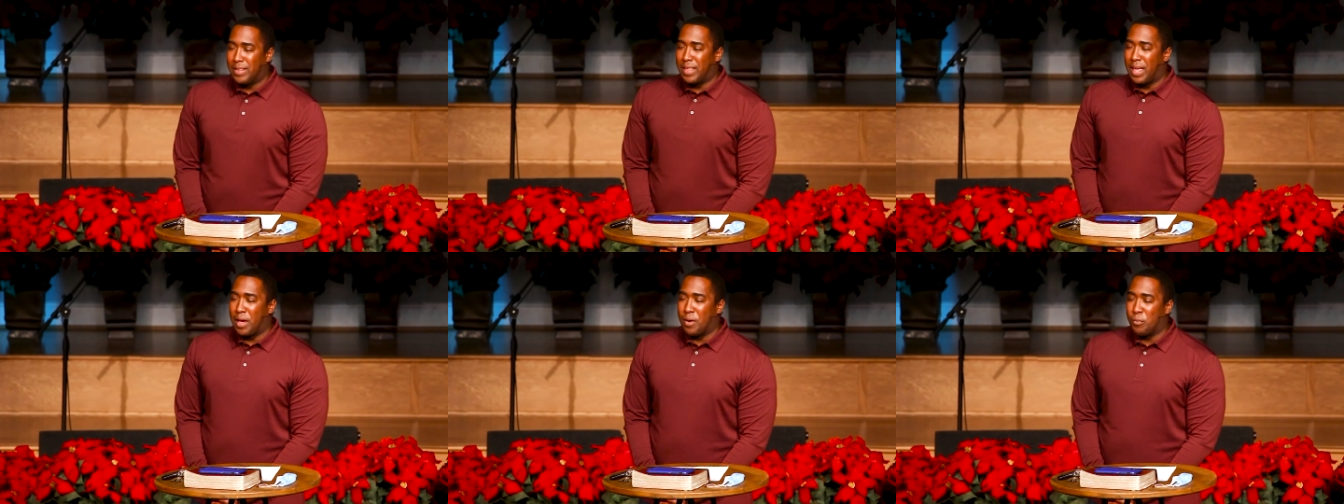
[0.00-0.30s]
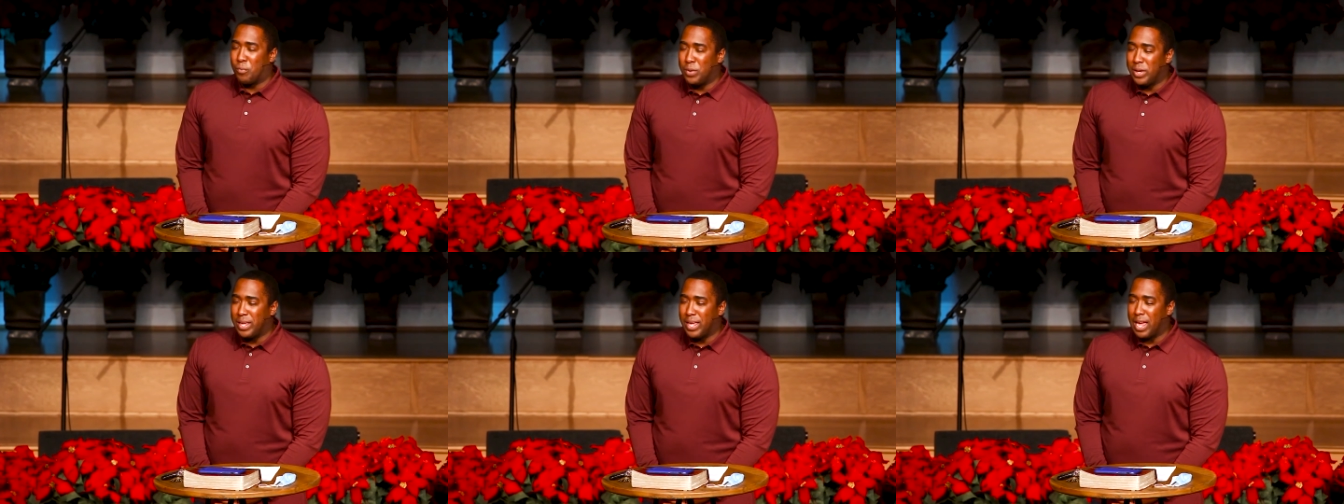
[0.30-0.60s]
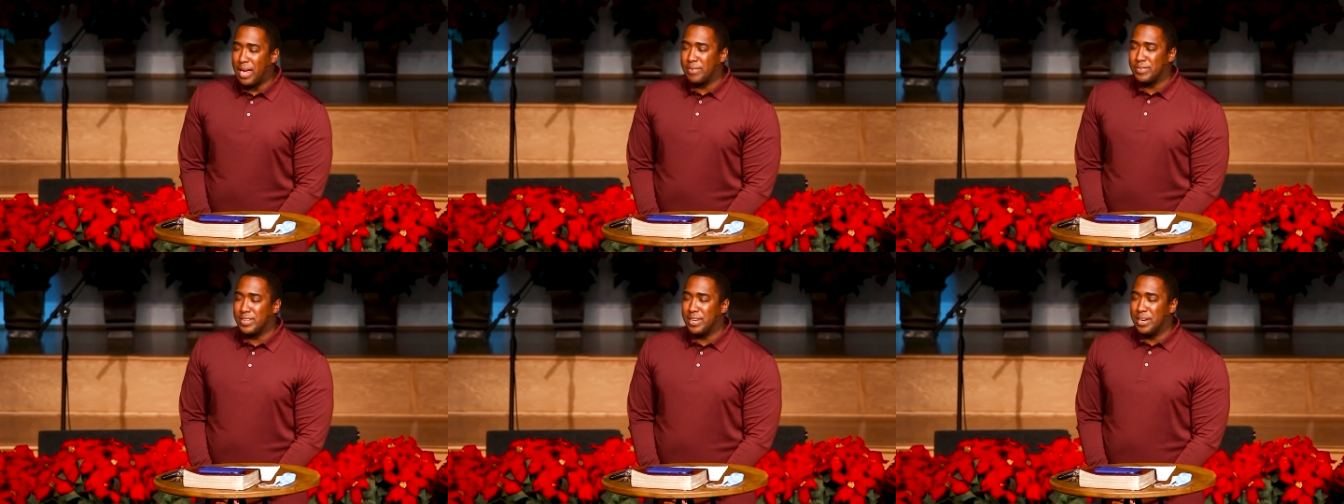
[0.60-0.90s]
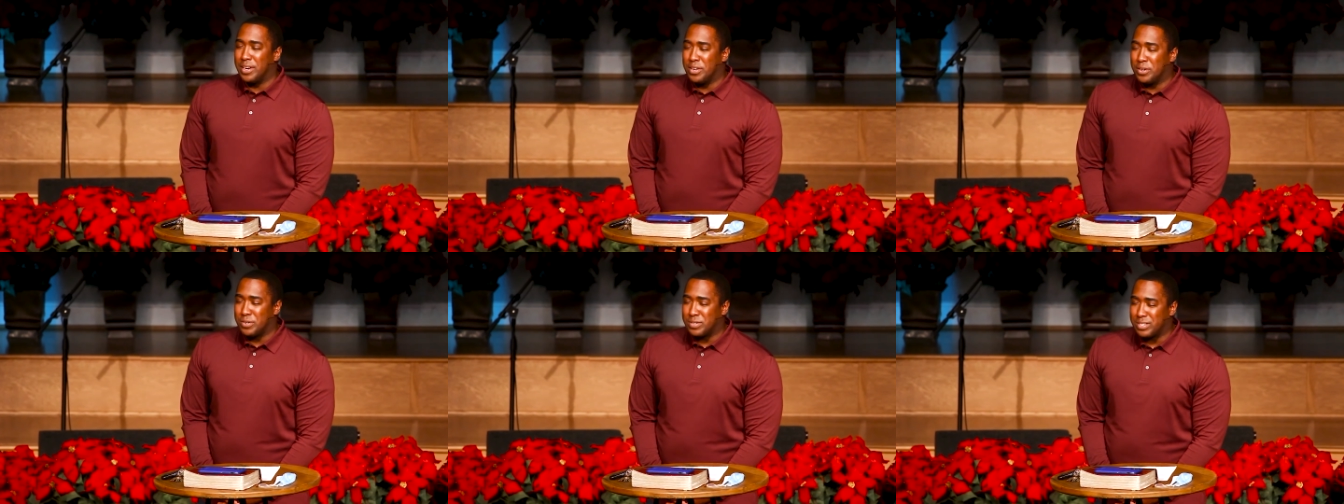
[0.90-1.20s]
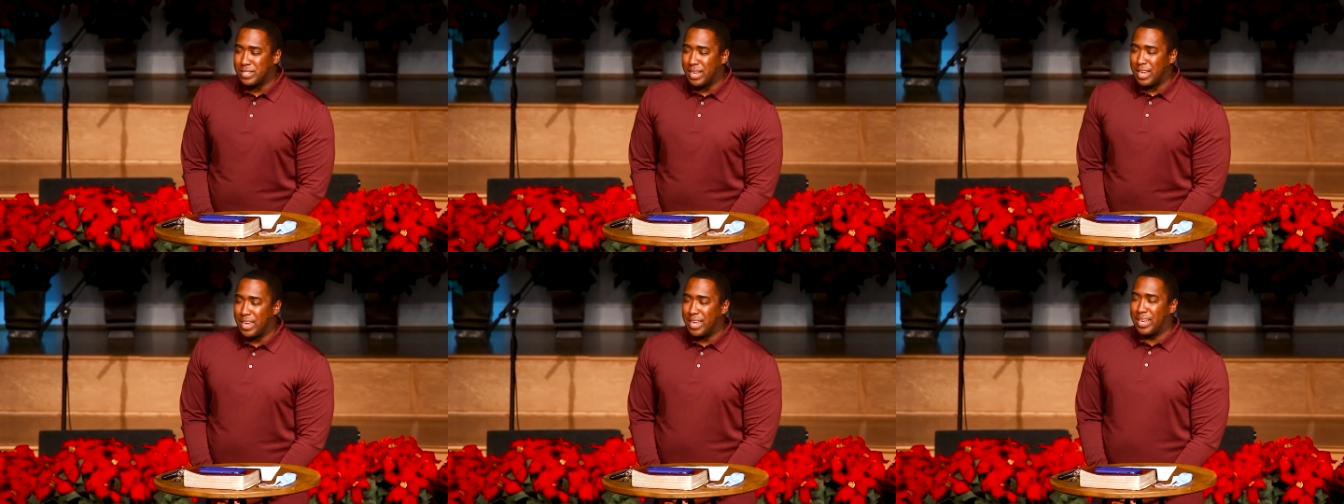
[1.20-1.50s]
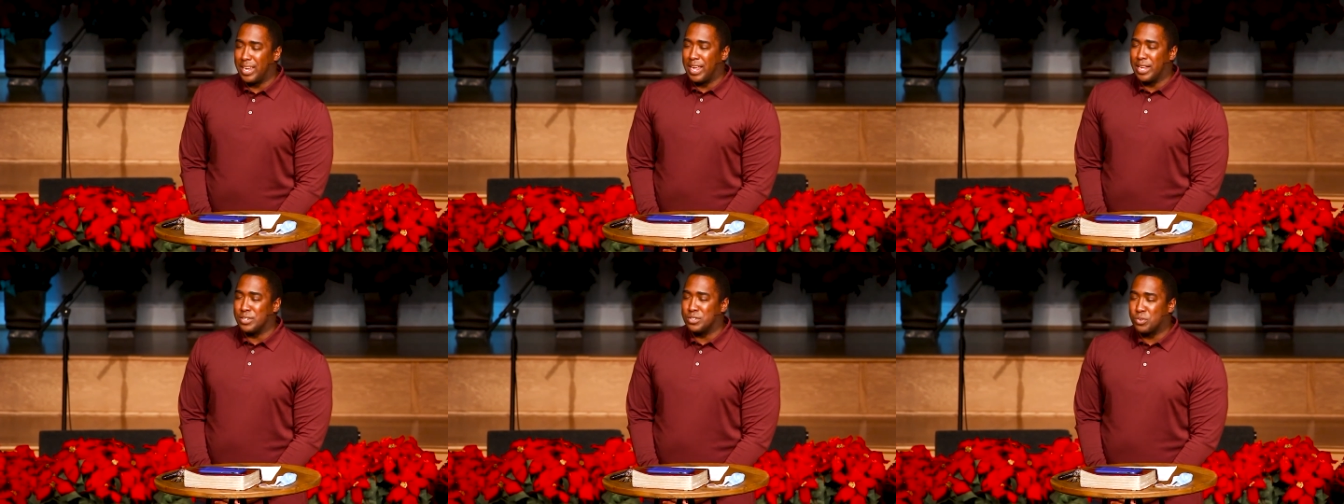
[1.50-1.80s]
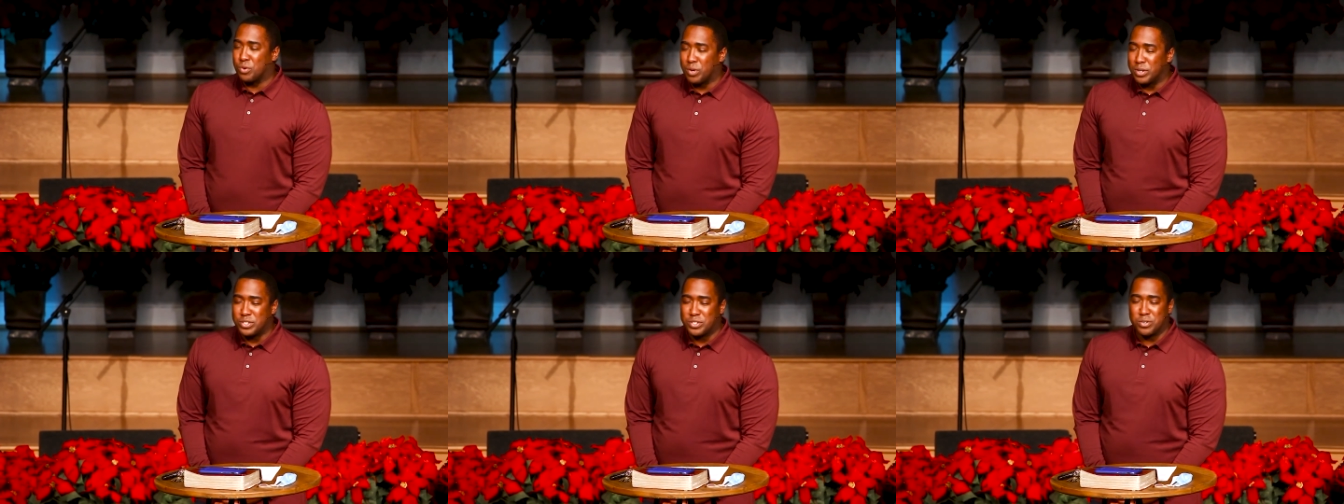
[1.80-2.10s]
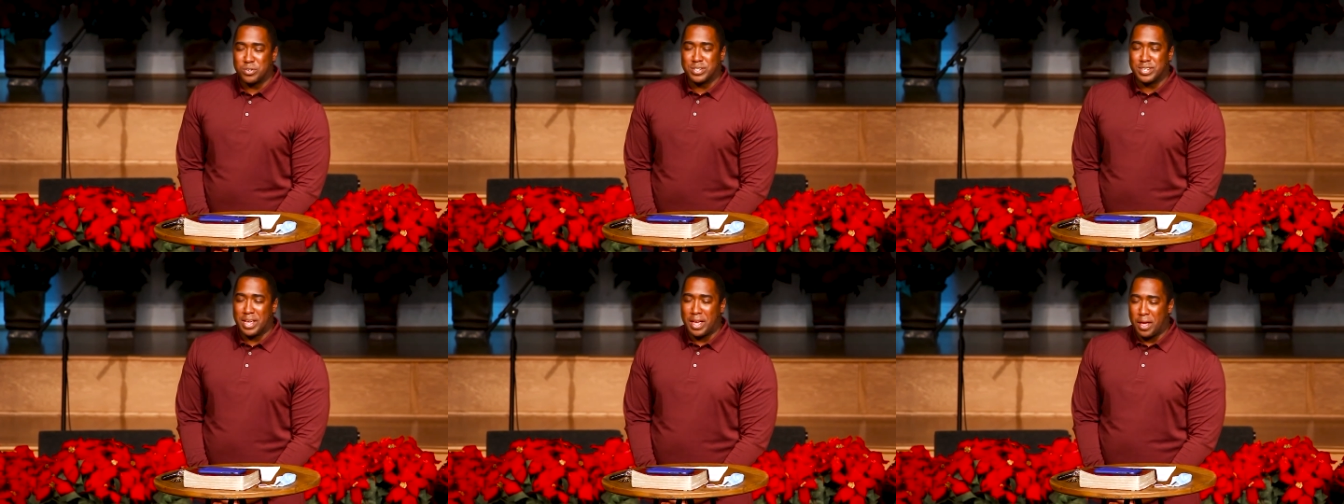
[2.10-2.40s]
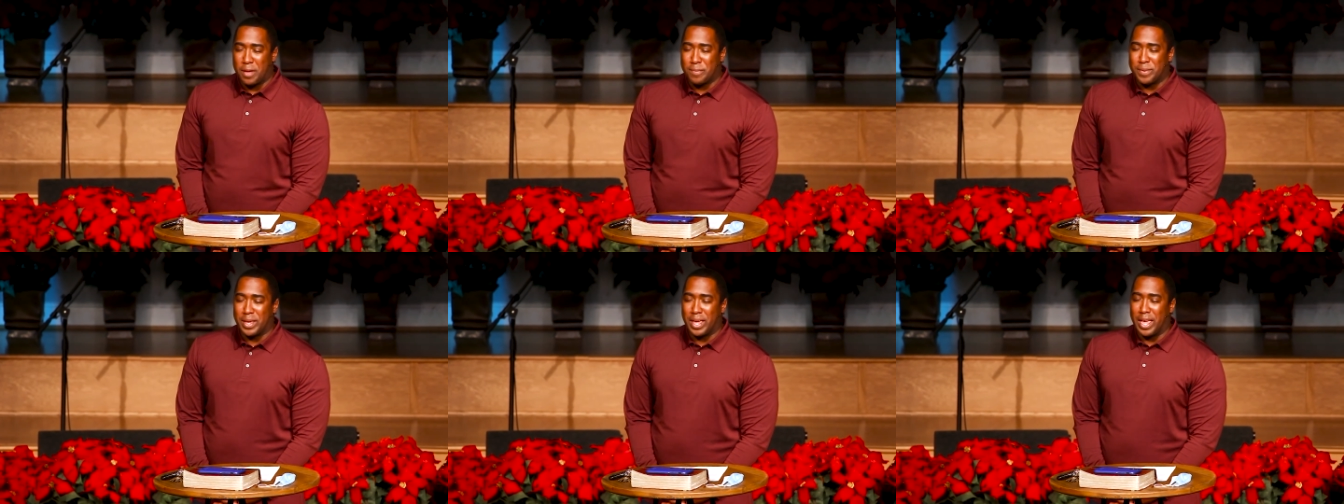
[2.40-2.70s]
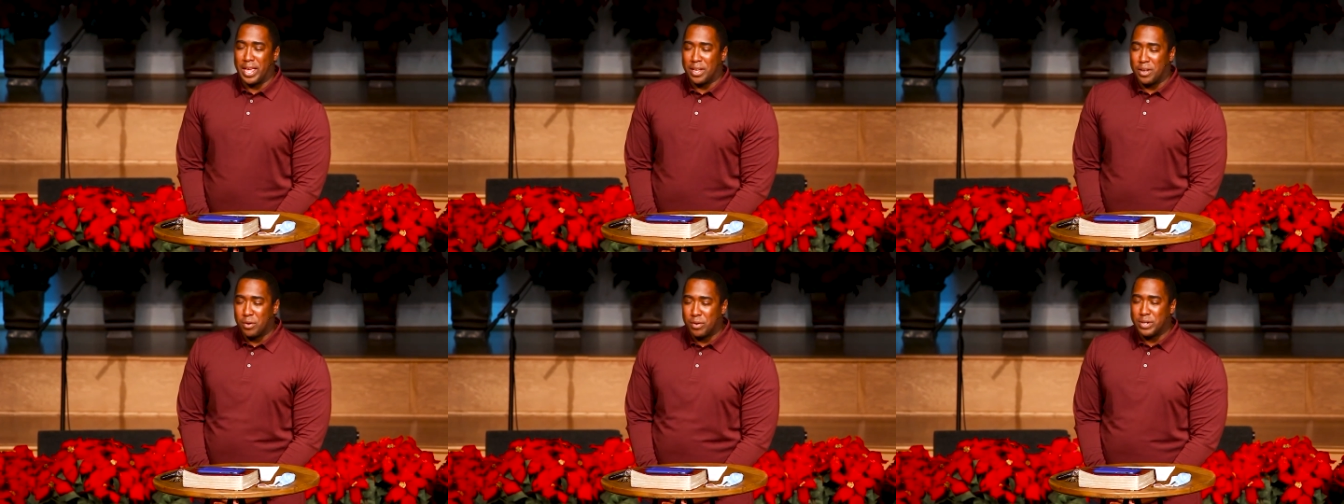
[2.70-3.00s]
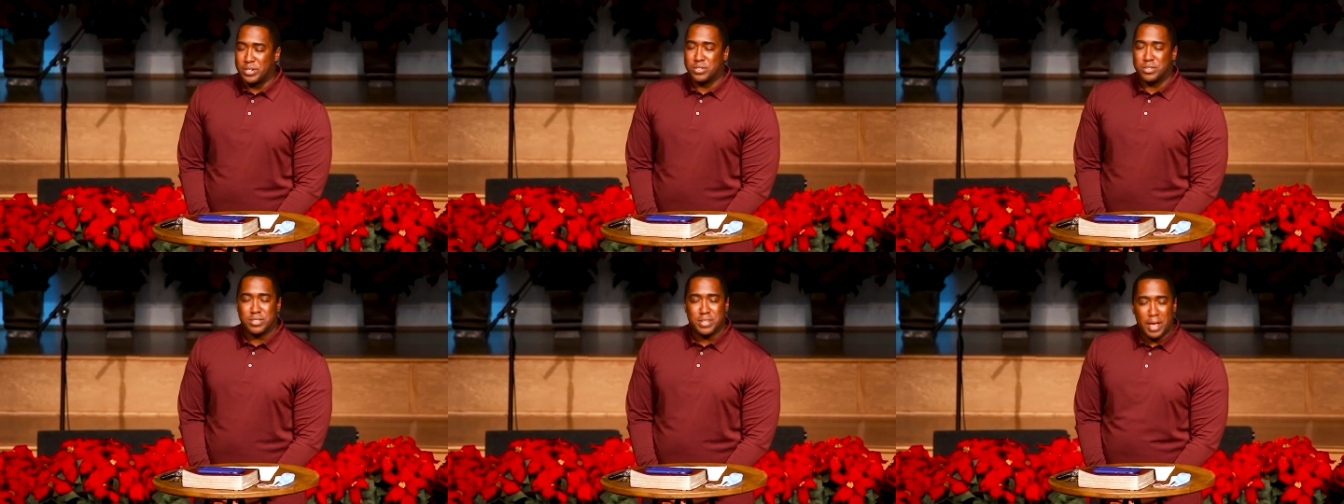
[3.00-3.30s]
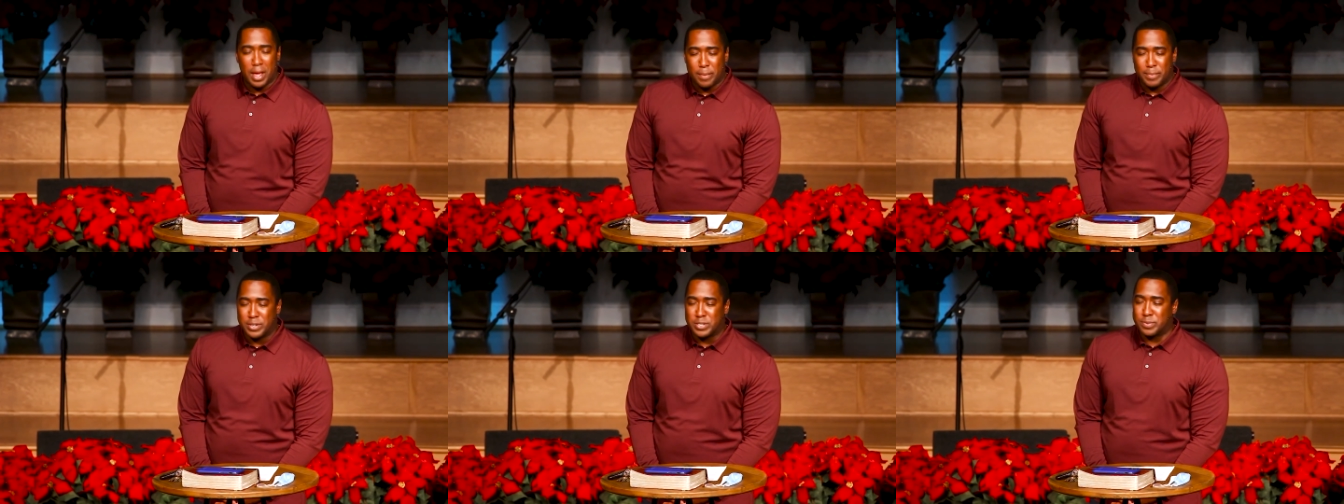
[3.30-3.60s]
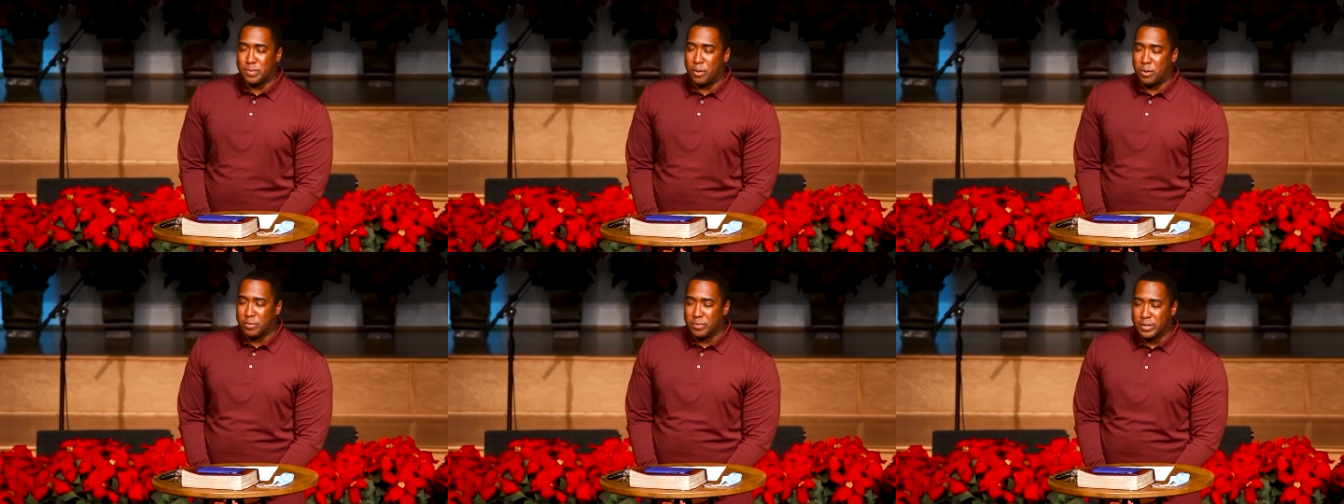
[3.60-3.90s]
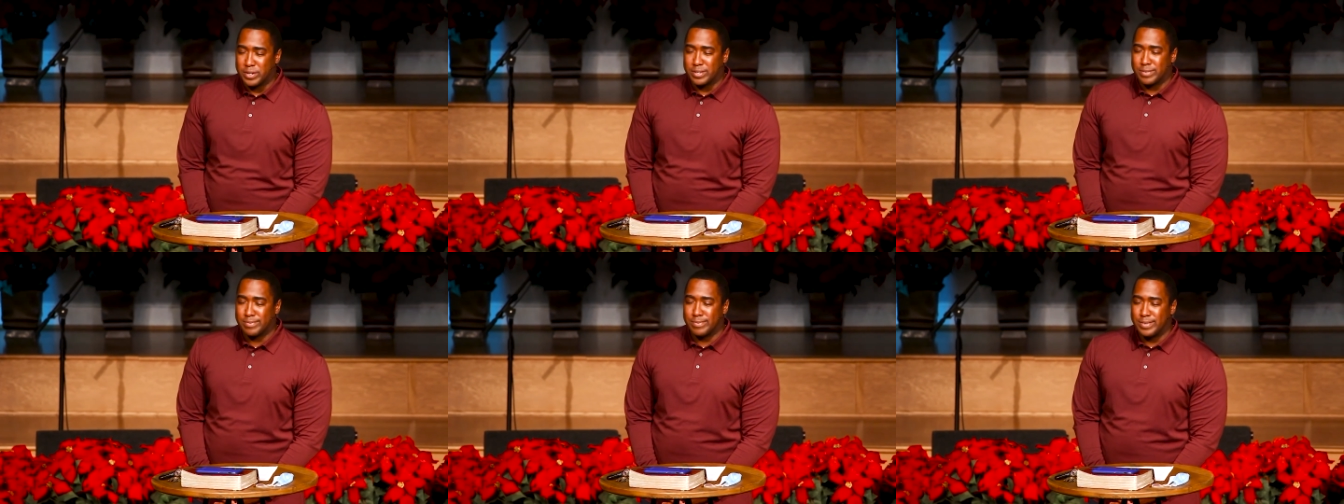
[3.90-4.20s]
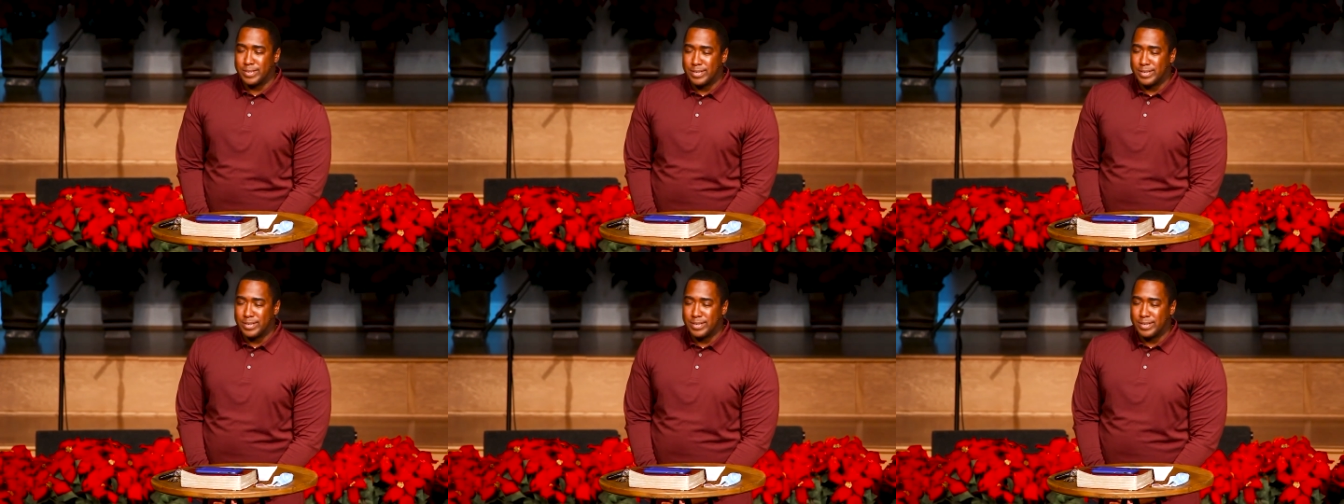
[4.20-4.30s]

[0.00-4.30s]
that we have to understand and trust your timing and know that your timing is perfect.